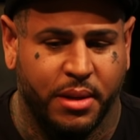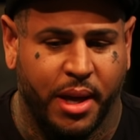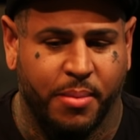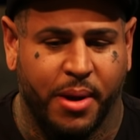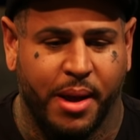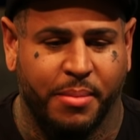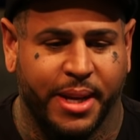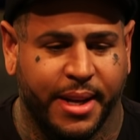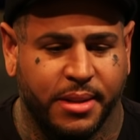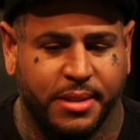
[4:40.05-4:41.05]
Abraham
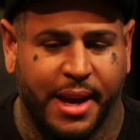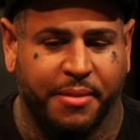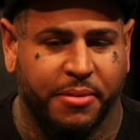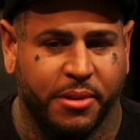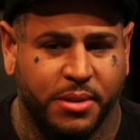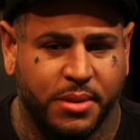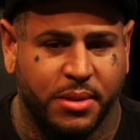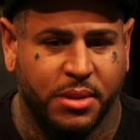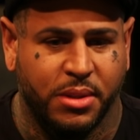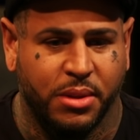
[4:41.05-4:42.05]
Lincoln's
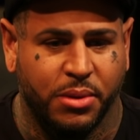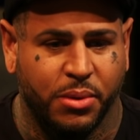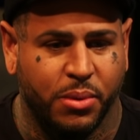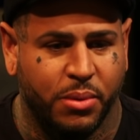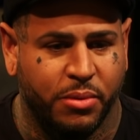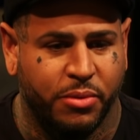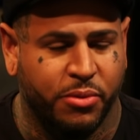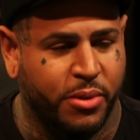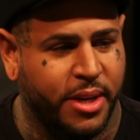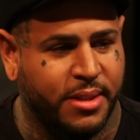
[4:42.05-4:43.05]
efforts to
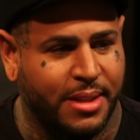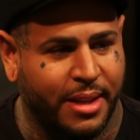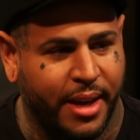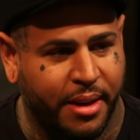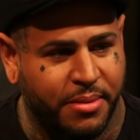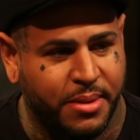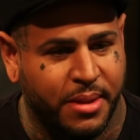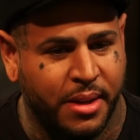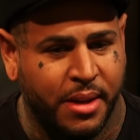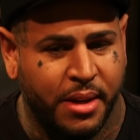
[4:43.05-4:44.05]
free slaves
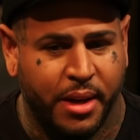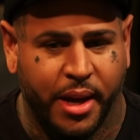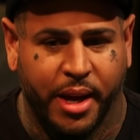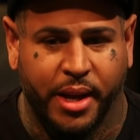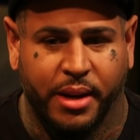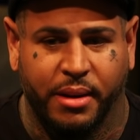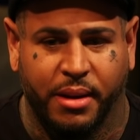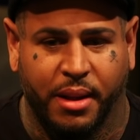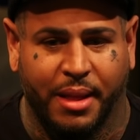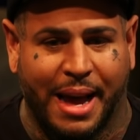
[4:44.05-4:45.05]
and
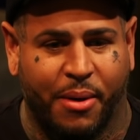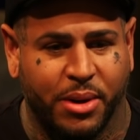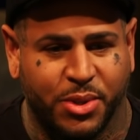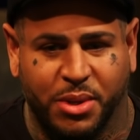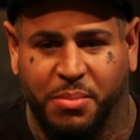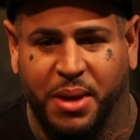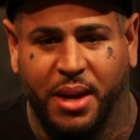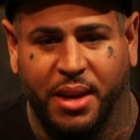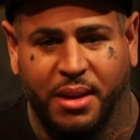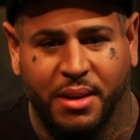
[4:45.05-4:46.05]
allow us to
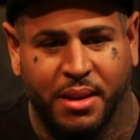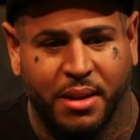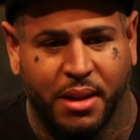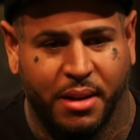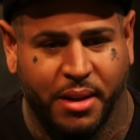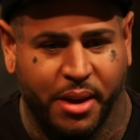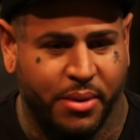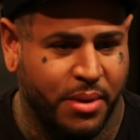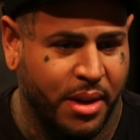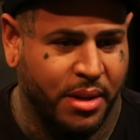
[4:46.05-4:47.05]
be, you
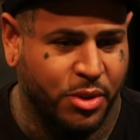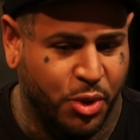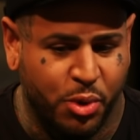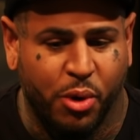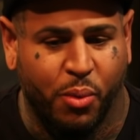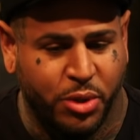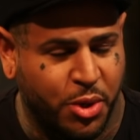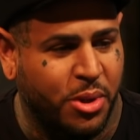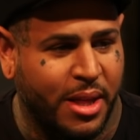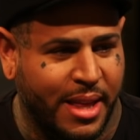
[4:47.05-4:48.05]
know, do
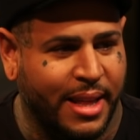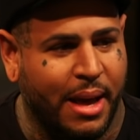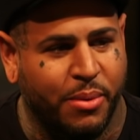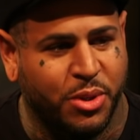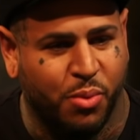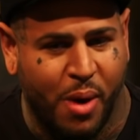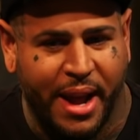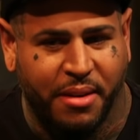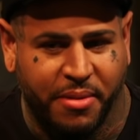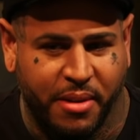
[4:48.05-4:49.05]
the thing that was
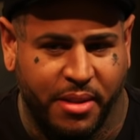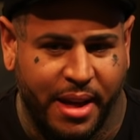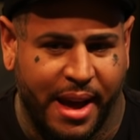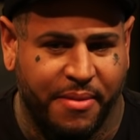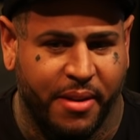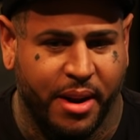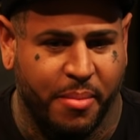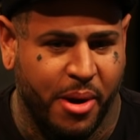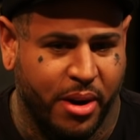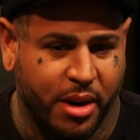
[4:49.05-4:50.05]
right for the African
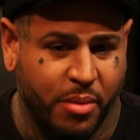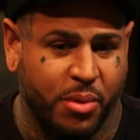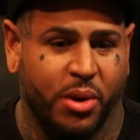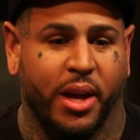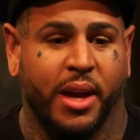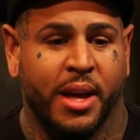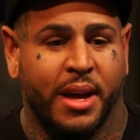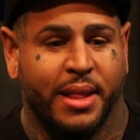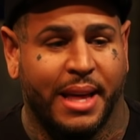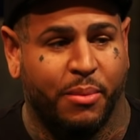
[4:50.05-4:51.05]
American community
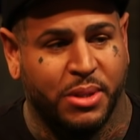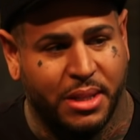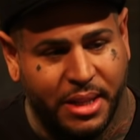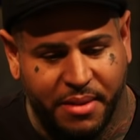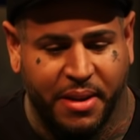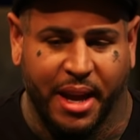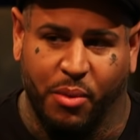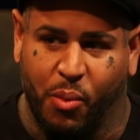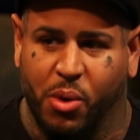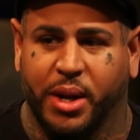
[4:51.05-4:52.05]
that was living
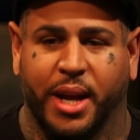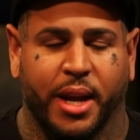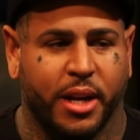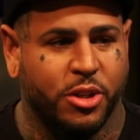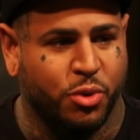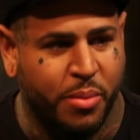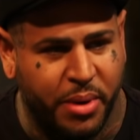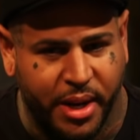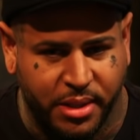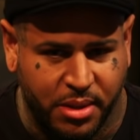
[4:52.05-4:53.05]
and working and
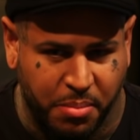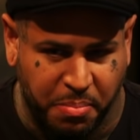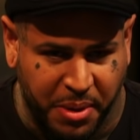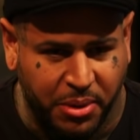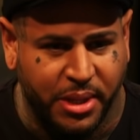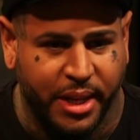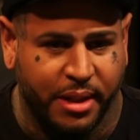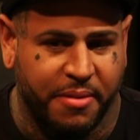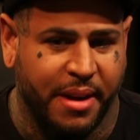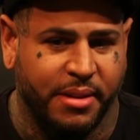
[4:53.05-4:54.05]
contributing to building
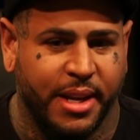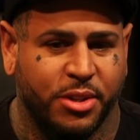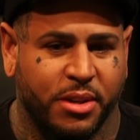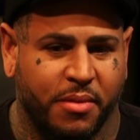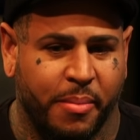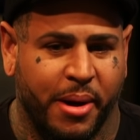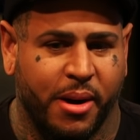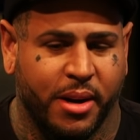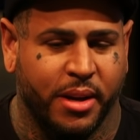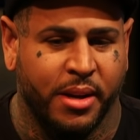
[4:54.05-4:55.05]
the foundation of
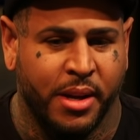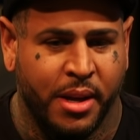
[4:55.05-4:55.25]
America,